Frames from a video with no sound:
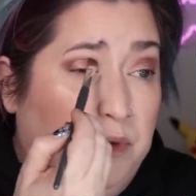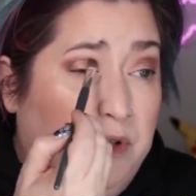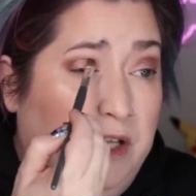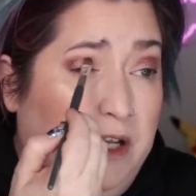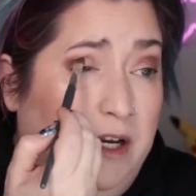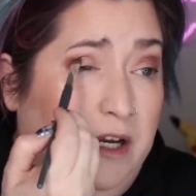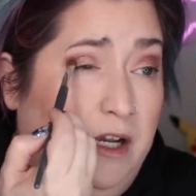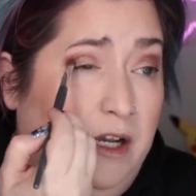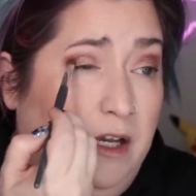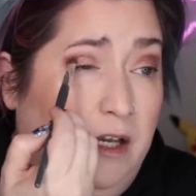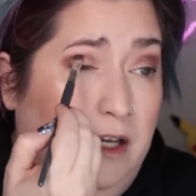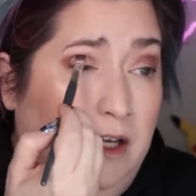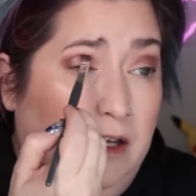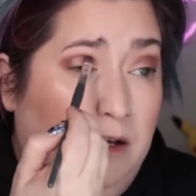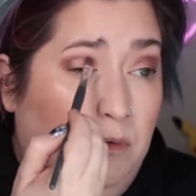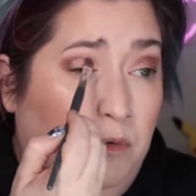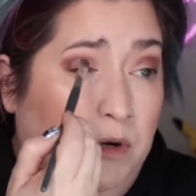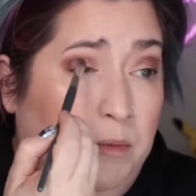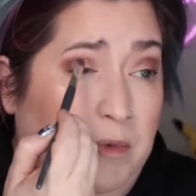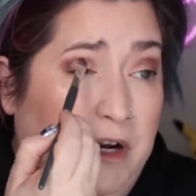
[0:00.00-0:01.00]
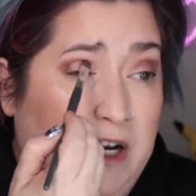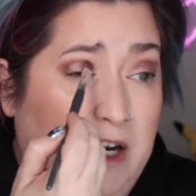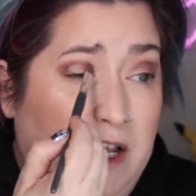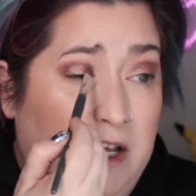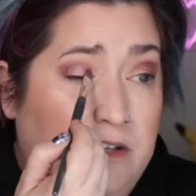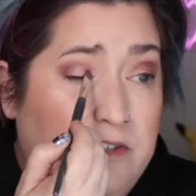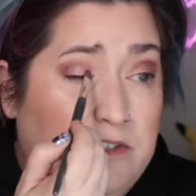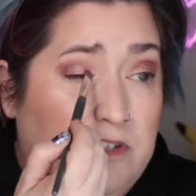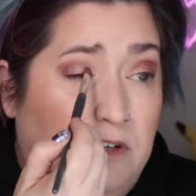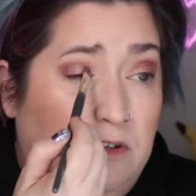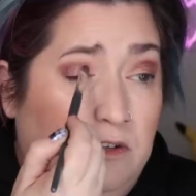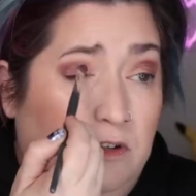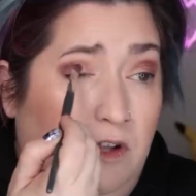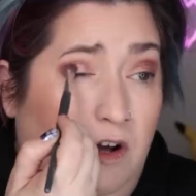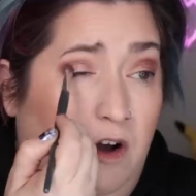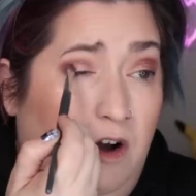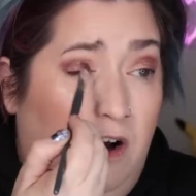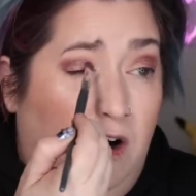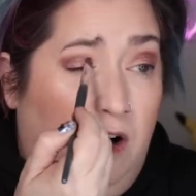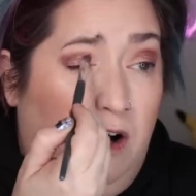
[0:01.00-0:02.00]
Like when my nails are
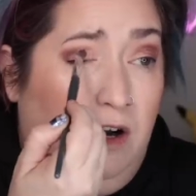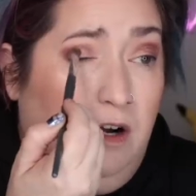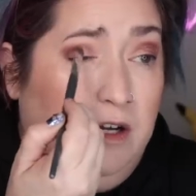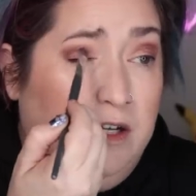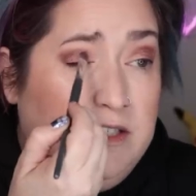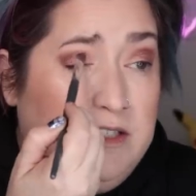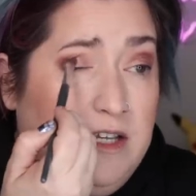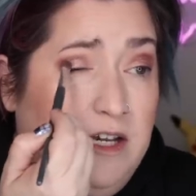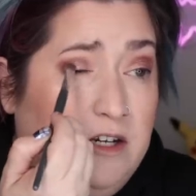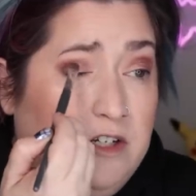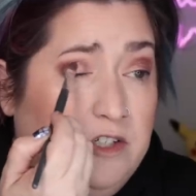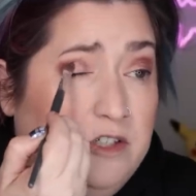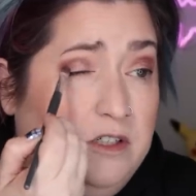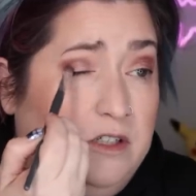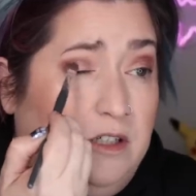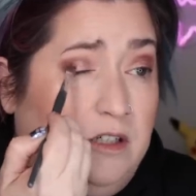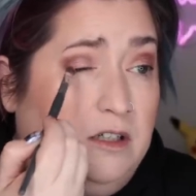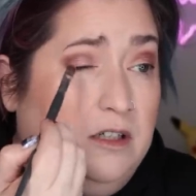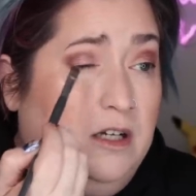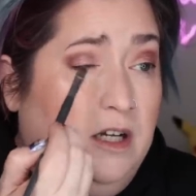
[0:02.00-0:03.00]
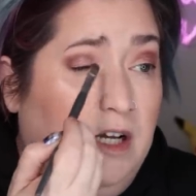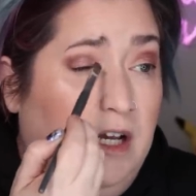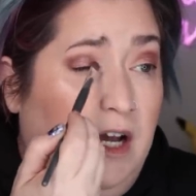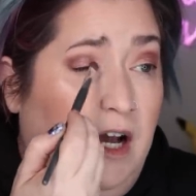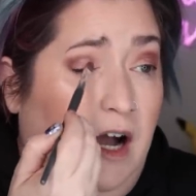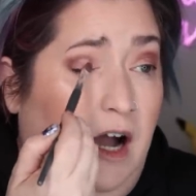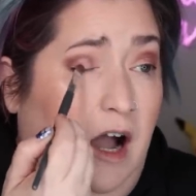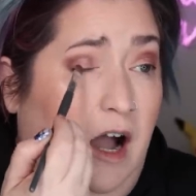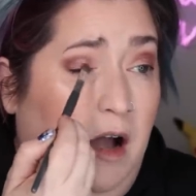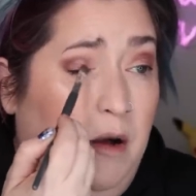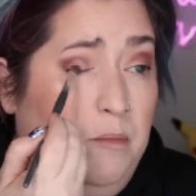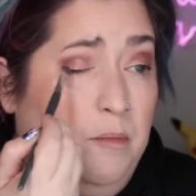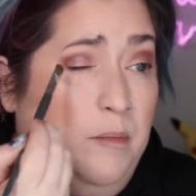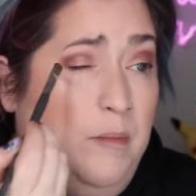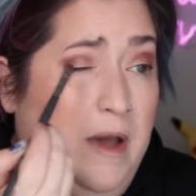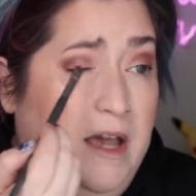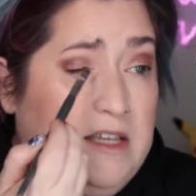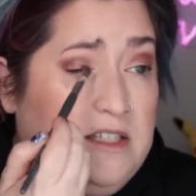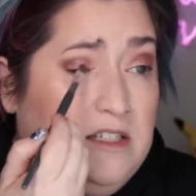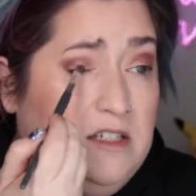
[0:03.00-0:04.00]
long, it's actually a hot
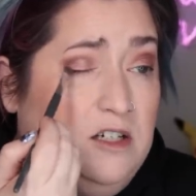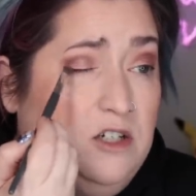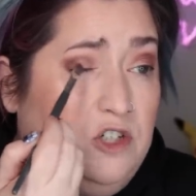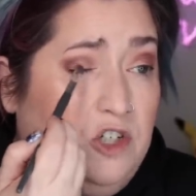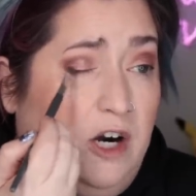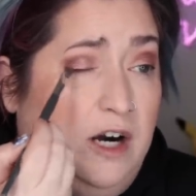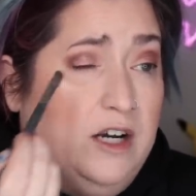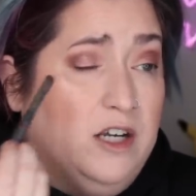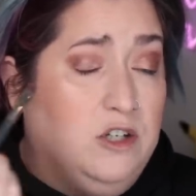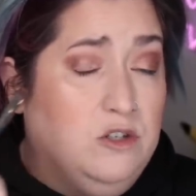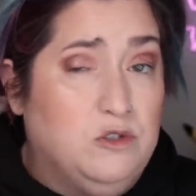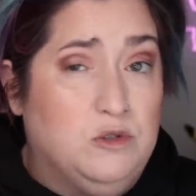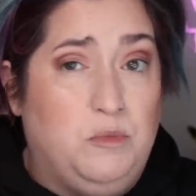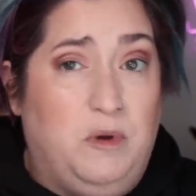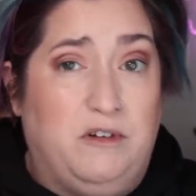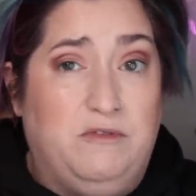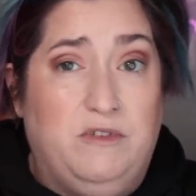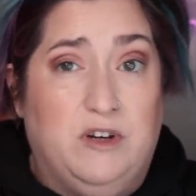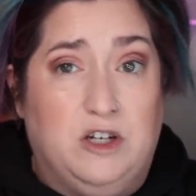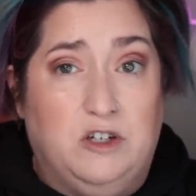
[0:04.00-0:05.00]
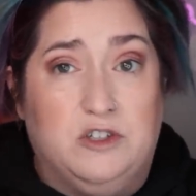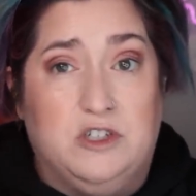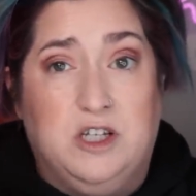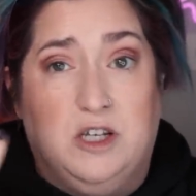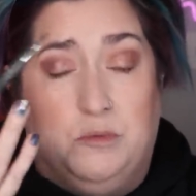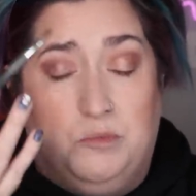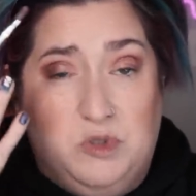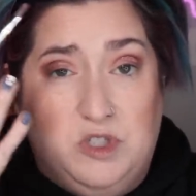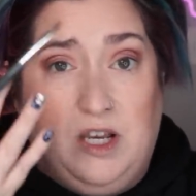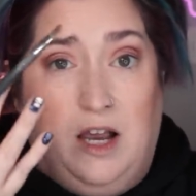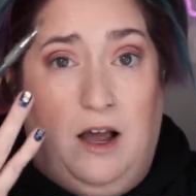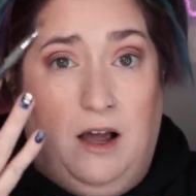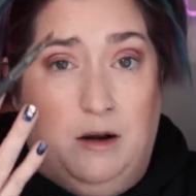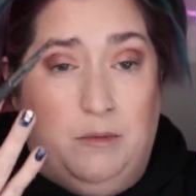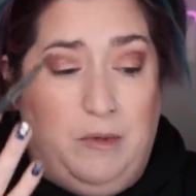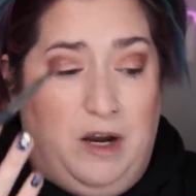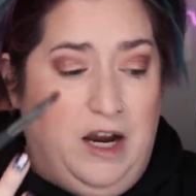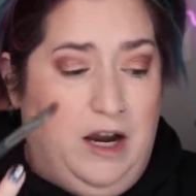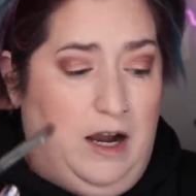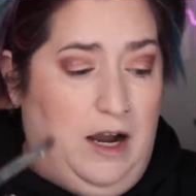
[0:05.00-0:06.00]
mess to try to use my fingertips on
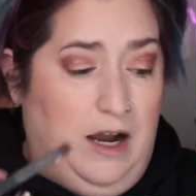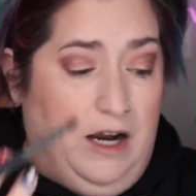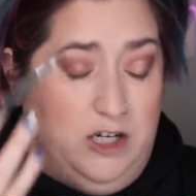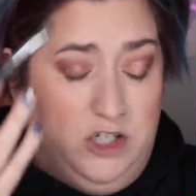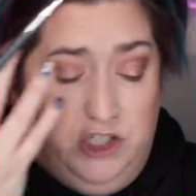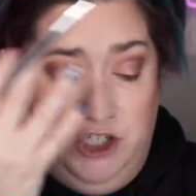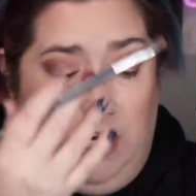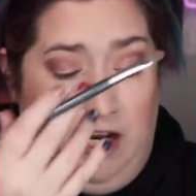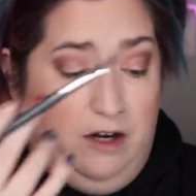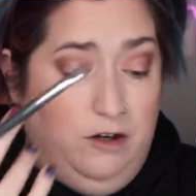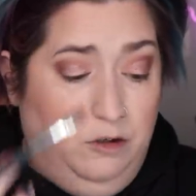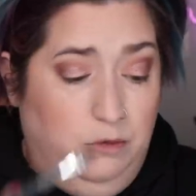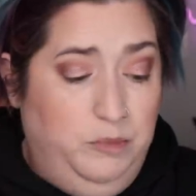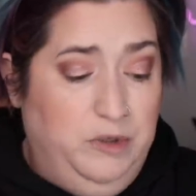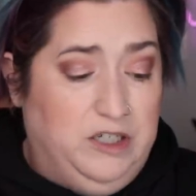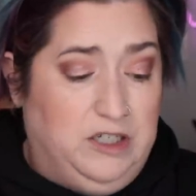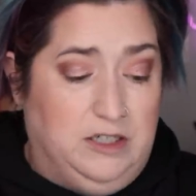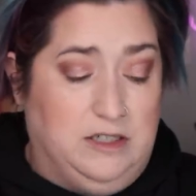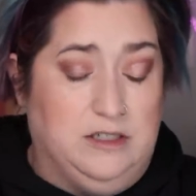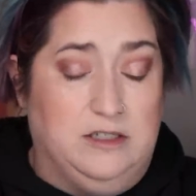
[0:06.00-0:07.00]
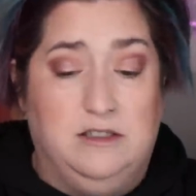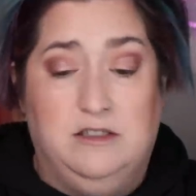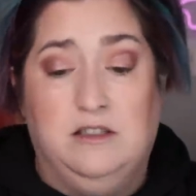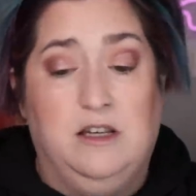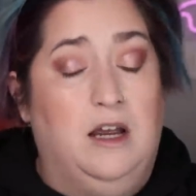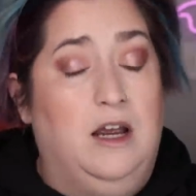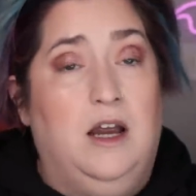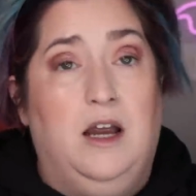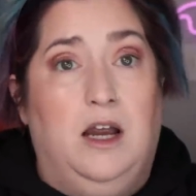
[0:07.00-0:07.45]
my eyeshadow because